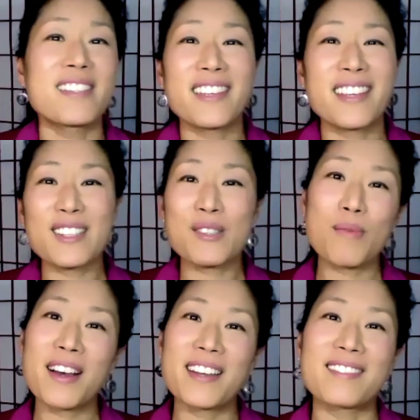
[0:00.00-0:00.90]
is that guess
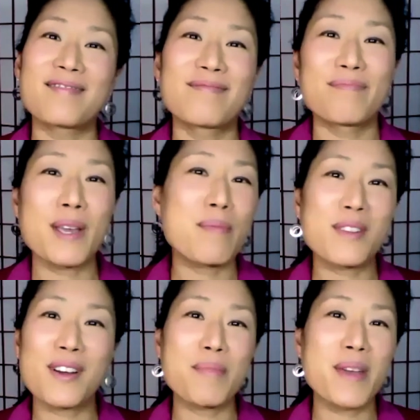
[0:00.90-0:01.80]
what?
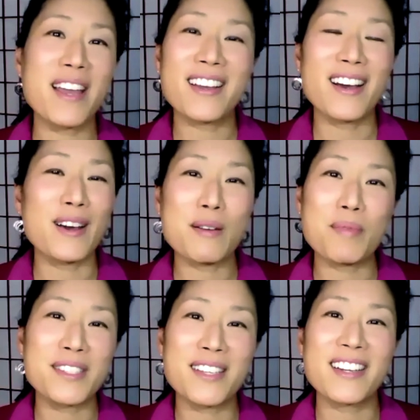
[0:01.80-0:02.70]
People aren't paying
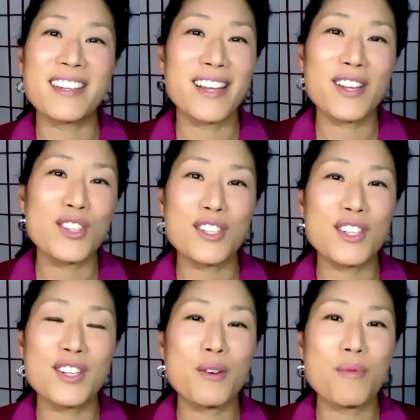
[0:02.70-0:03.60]
100%
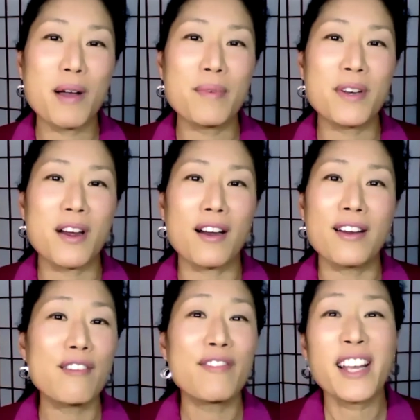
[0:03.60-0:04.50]
attention to your
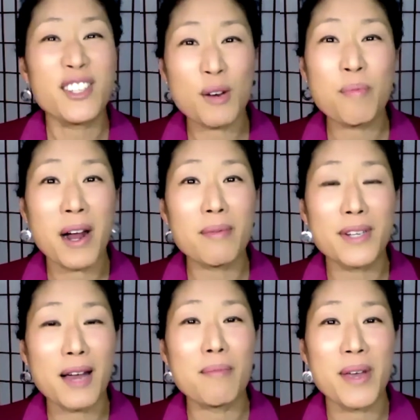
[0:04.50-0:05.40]
webinar. In fact, you're
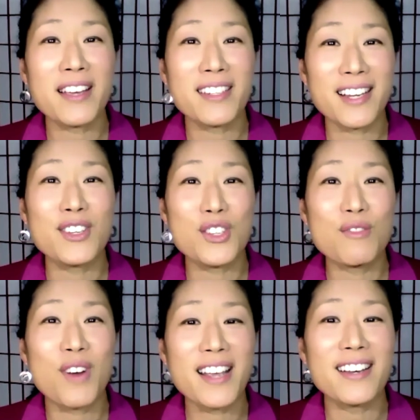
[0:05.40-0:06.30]
probably not paying
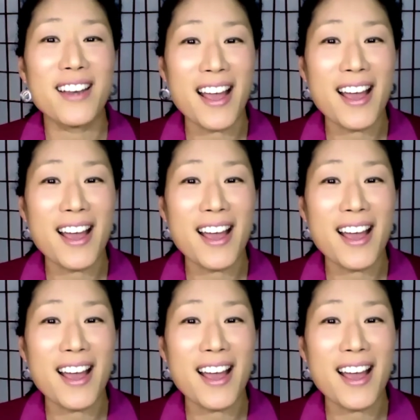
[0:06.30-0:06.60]
attention right